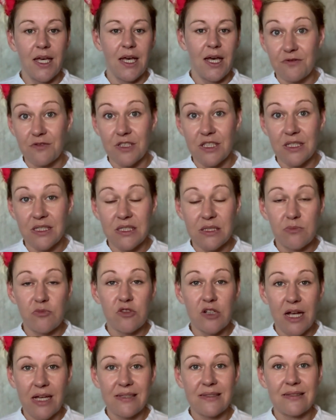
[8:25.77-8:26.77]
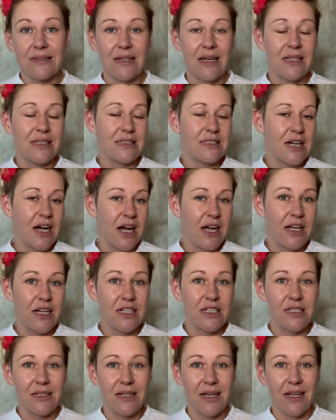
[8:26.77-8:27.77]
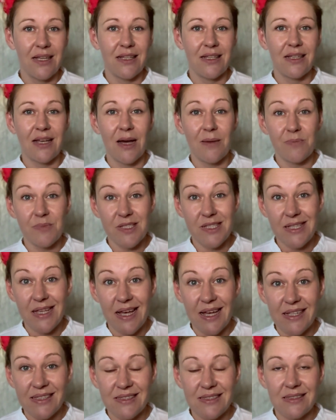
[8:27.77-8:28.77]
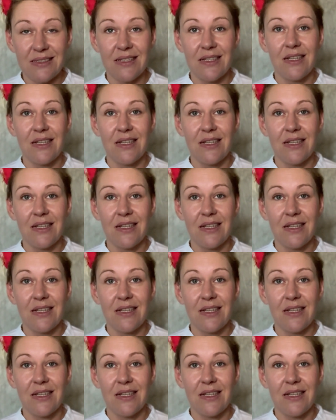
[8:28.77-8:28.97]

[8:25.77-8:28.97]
feel depressed and tired and upset,